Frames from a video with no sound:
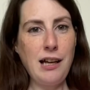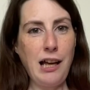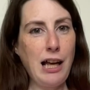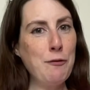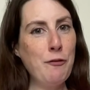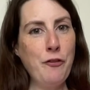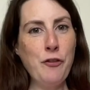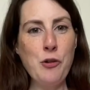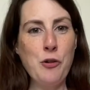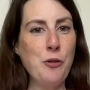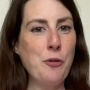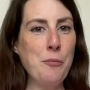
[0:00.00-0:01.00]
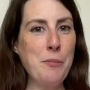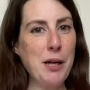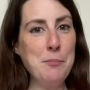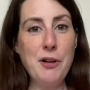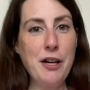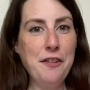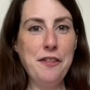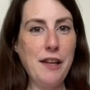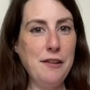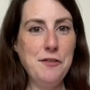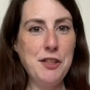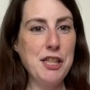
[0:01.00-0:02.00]
And for my
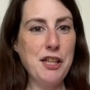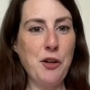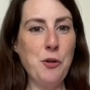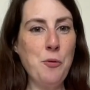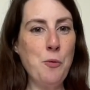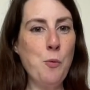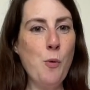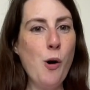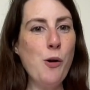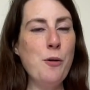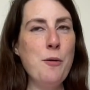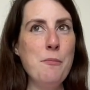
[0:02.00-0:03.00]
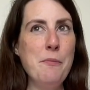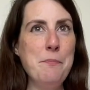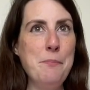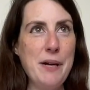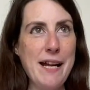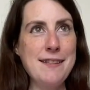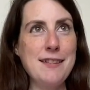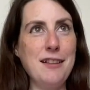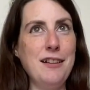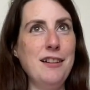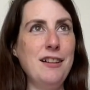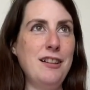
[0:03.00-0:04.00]
birthday video, what
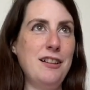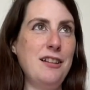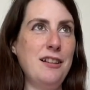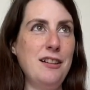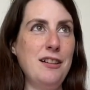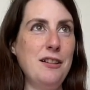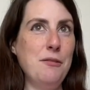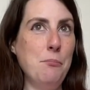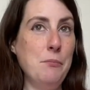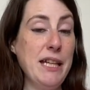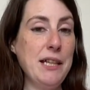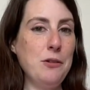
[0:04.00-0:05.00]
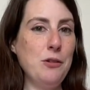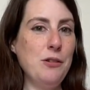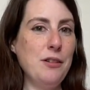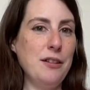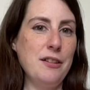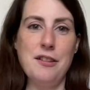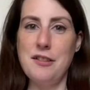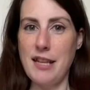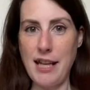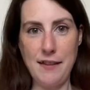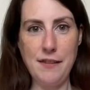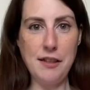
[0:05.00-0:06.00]
better meal
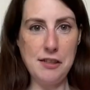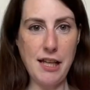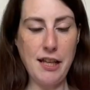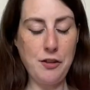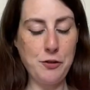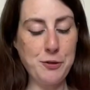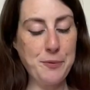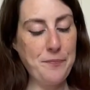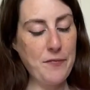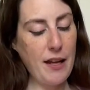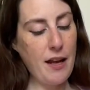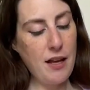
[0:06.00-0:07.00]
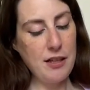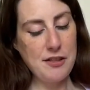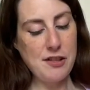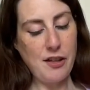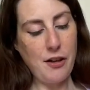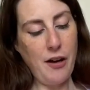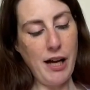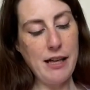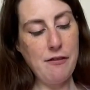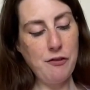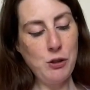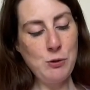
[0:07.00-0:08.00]
to end the day on? So I
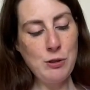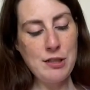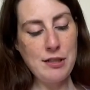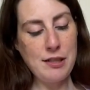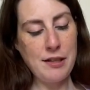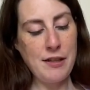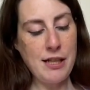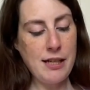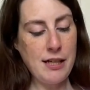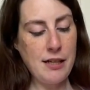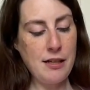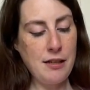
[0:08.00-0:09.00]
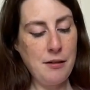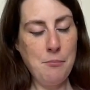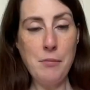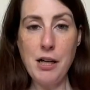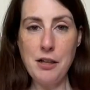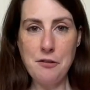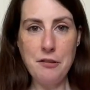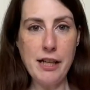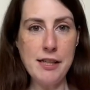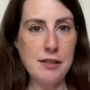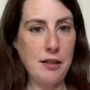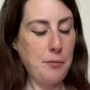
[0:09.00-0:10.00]
have ordered their
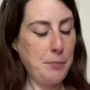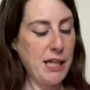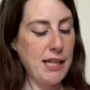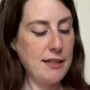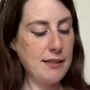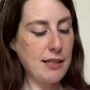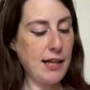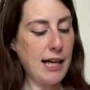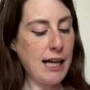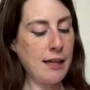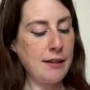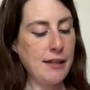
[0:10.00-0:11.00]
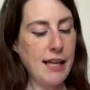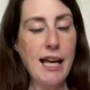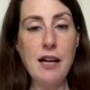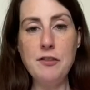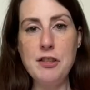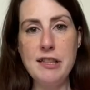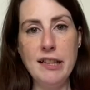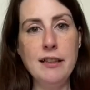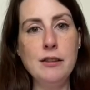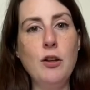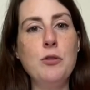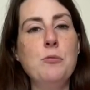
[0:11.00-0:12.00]
margherita pizza and they have a
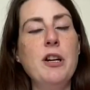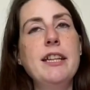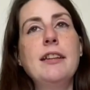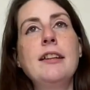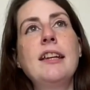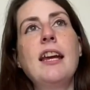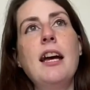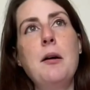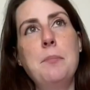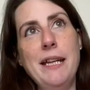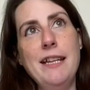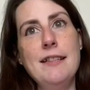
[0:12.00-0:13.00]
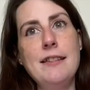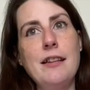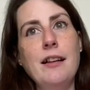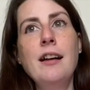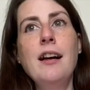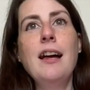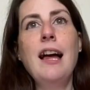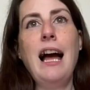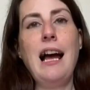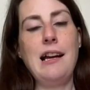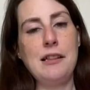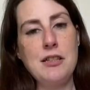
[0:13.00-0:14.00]
deal on where you can get a pizza
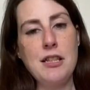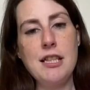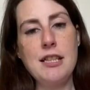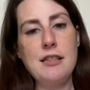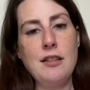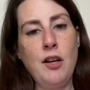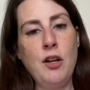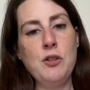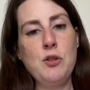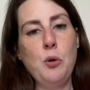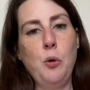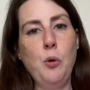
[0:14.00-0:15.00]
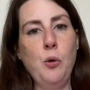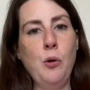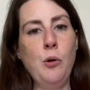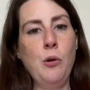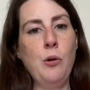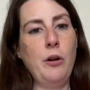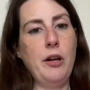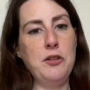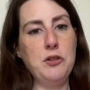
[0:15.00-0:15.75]
and a dessert or a